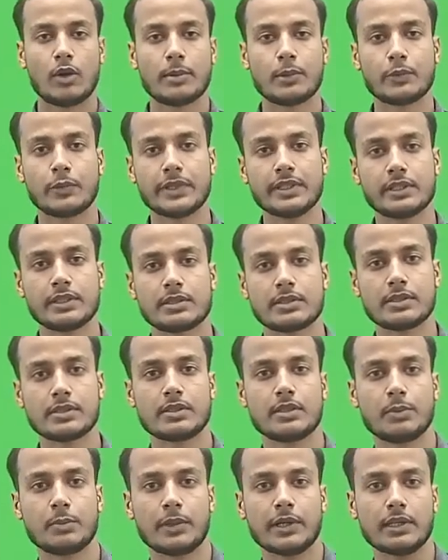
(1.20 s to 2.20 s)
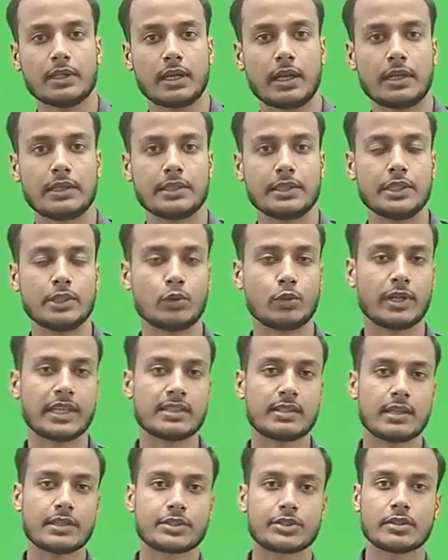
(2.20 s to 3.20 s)
everyone, this is Deepak, and in today's
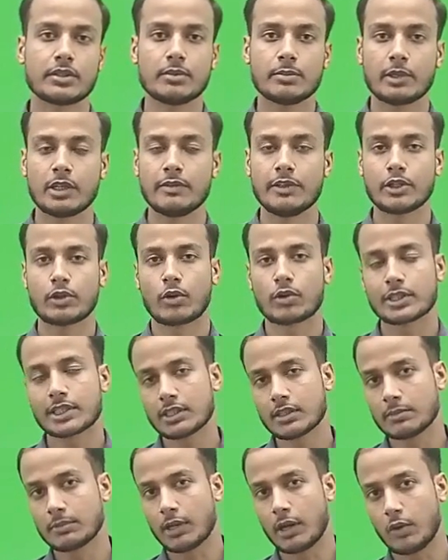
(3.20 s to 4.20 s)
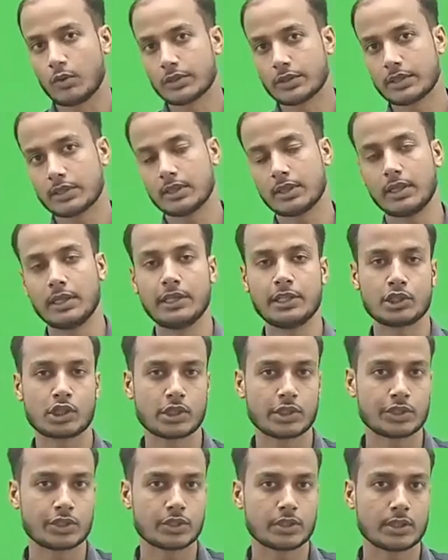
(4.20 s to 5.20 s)
lecture we will be talking about
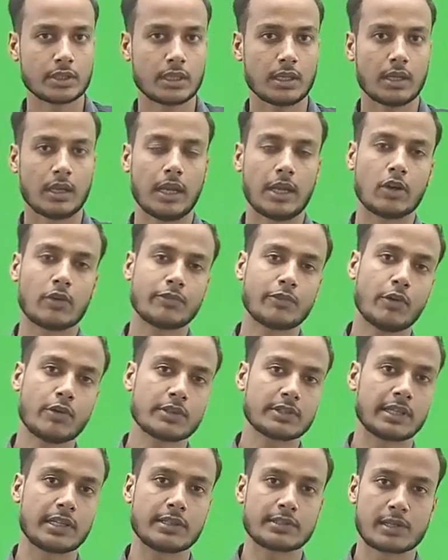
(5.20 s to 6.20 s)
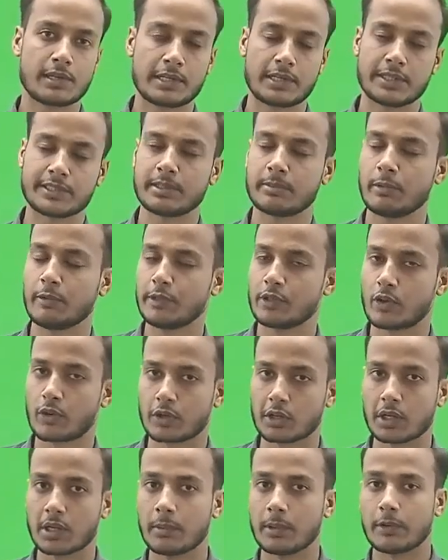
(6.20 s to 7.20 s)
literature, and of course English literature we will be
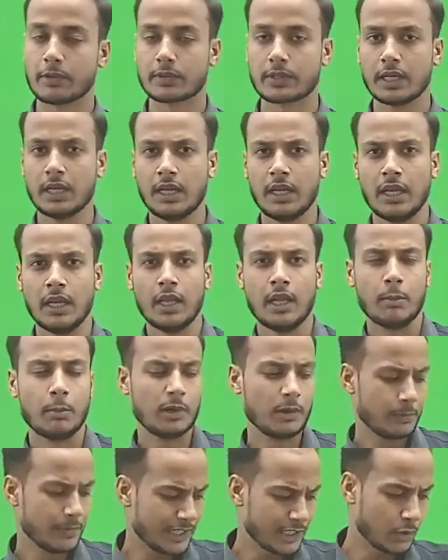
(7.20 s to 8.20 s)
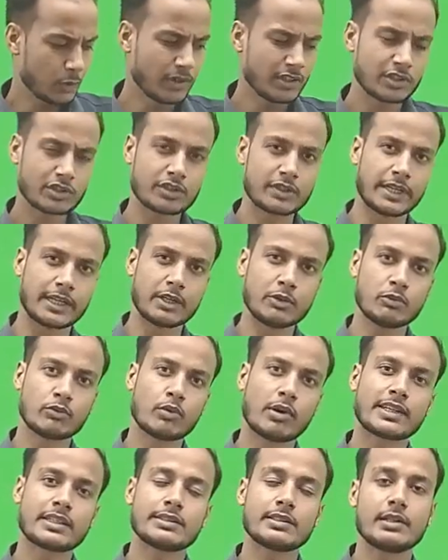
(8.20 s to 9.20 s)
talking about. We will make you understand
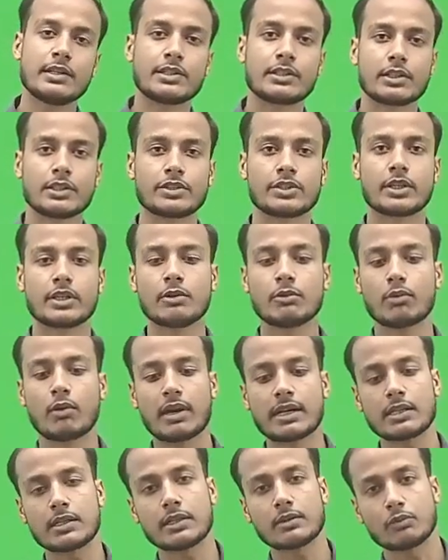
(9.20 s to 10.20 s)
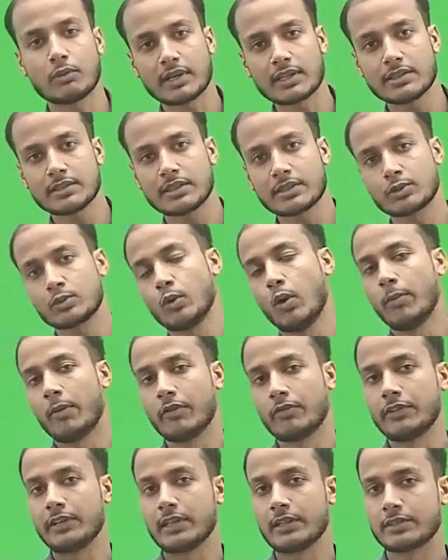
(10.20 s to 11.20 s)
what is literature and what is the scope
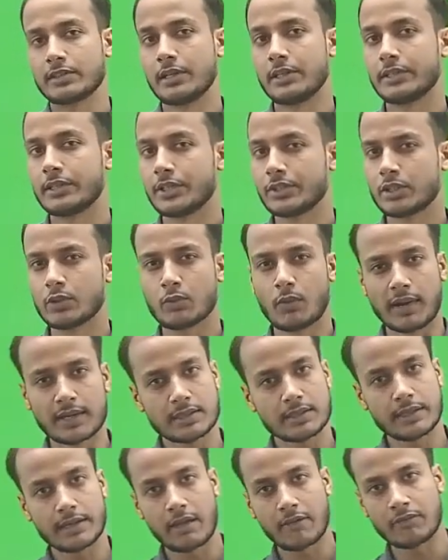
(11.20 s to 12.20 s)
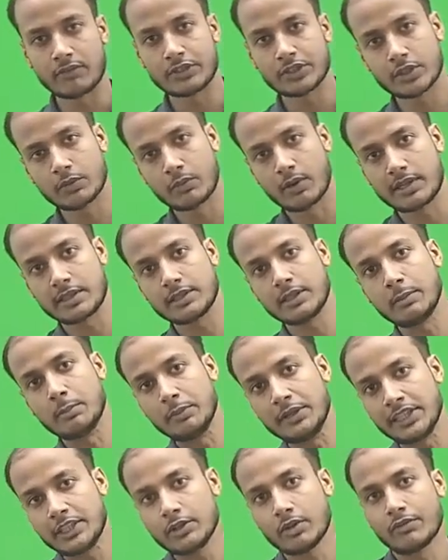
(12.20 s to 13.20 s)
of English literature, what is the definition, what is the
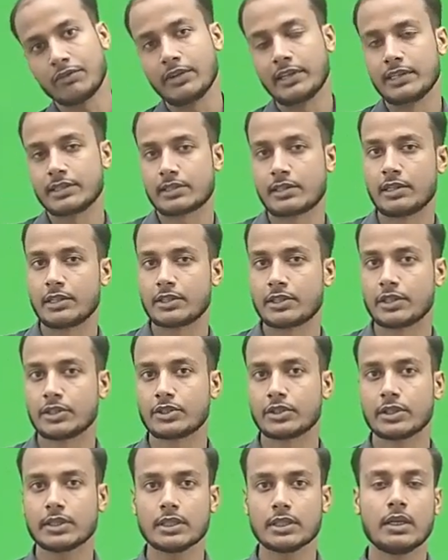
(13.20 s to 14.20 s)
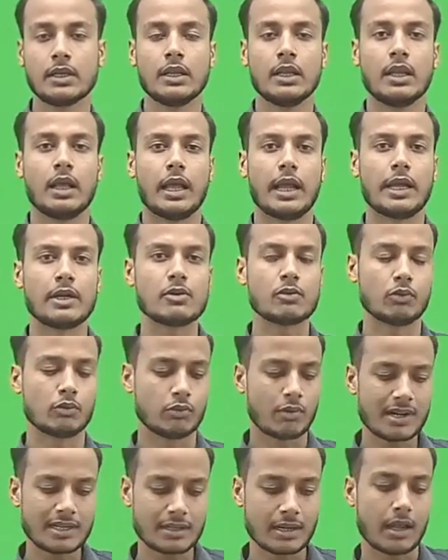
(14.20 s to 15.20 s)
meaning of English literature, and
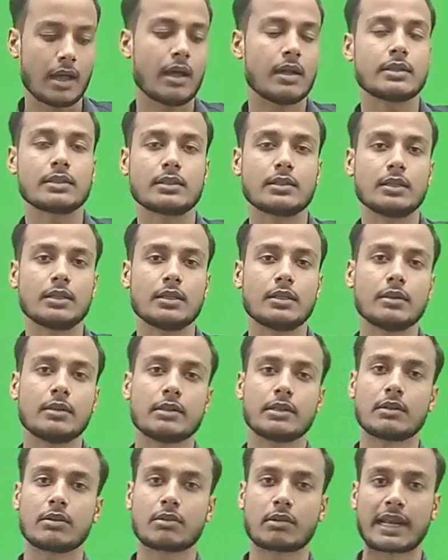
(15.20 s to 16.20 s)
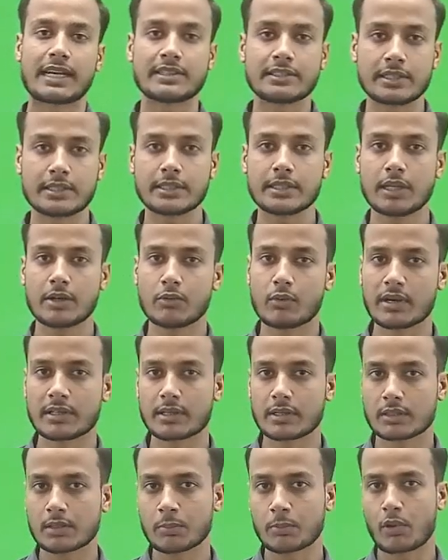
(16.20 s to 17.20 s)
what are the criteria, what are
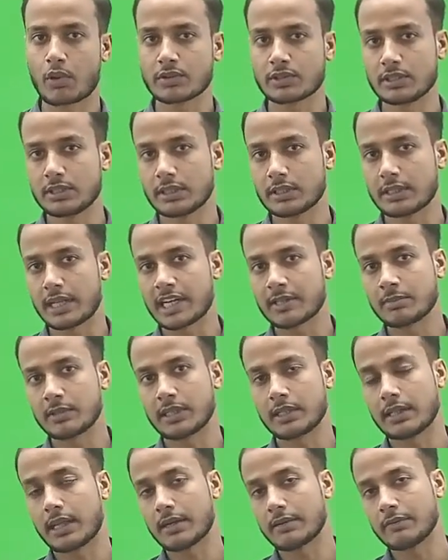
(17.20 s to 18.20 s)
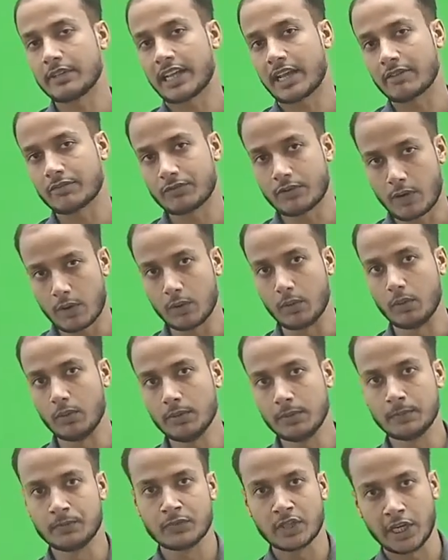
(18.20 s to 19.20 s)
the procedure that we can follow
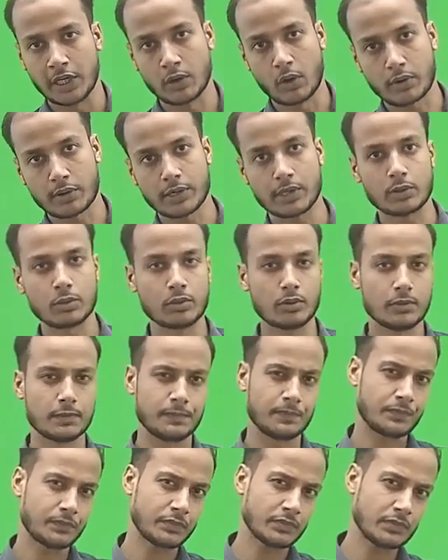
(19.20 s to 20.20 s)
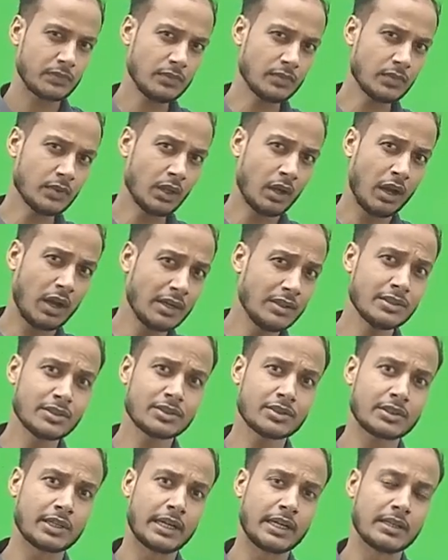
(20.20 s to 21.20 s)
in order to
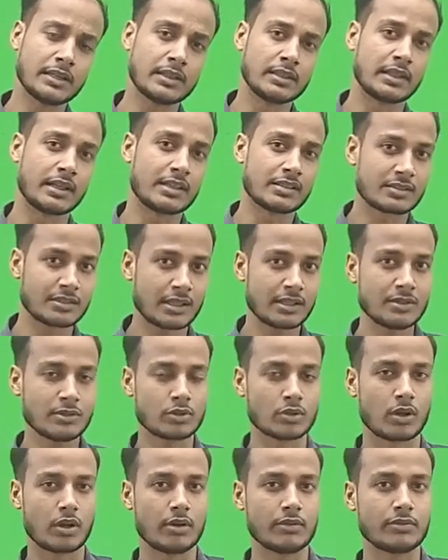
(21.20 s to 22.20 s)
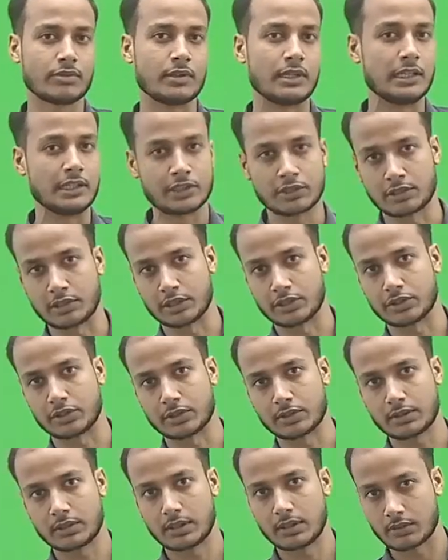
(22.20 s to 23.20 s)
understand the essence of literature,
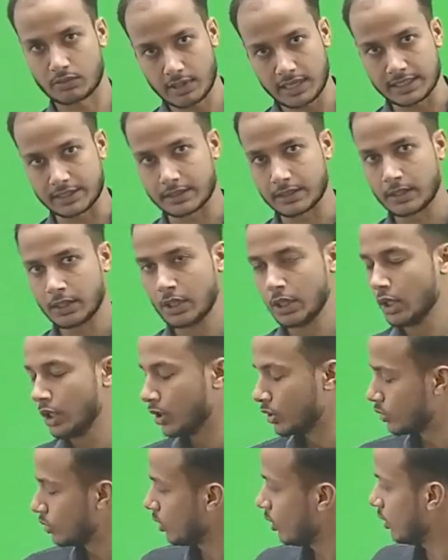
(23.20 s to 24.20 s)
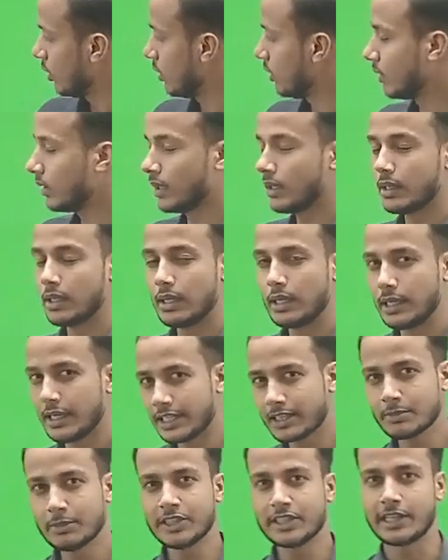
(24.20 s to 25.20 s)
right? So
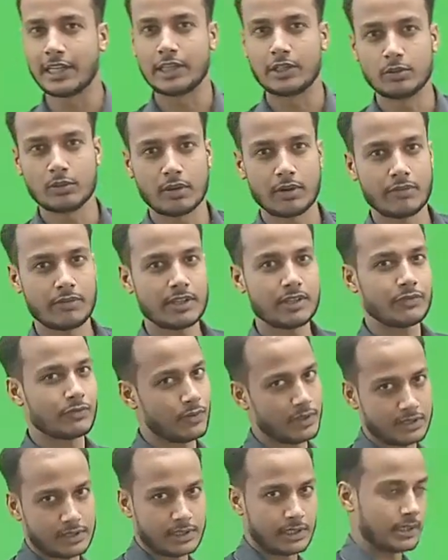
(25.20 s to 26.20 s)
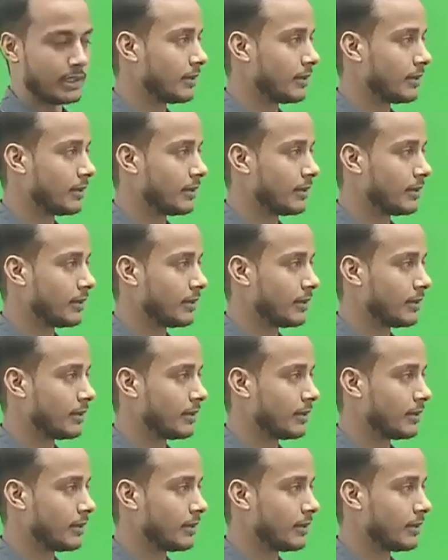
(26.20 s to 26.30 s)
let me tell you a very first thing,